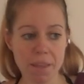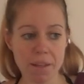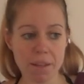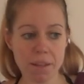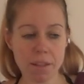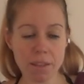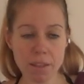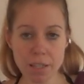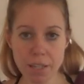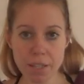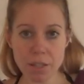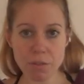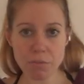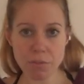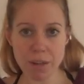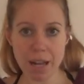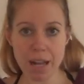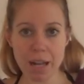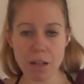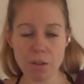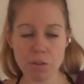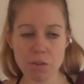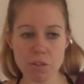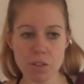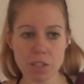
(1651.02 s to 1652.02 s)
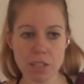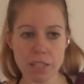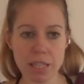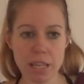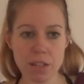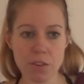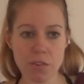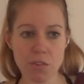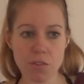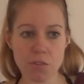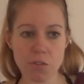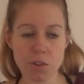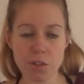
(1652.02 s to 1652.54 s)
a lot of owls
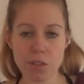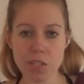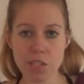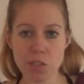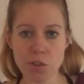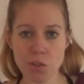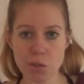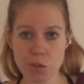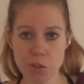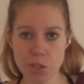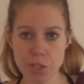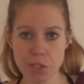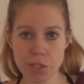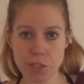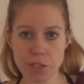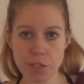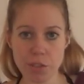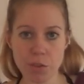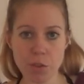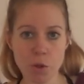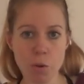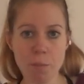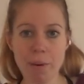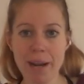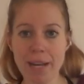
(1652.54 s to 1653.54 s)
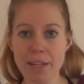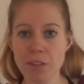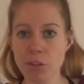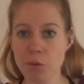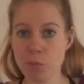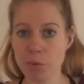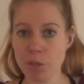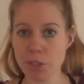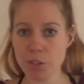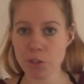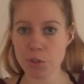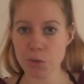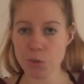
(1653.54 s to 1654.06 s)
get territorial no matter
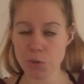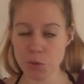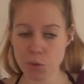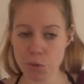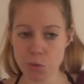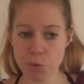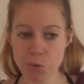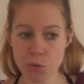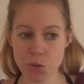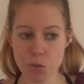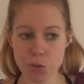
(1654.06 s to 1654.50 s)
what you do.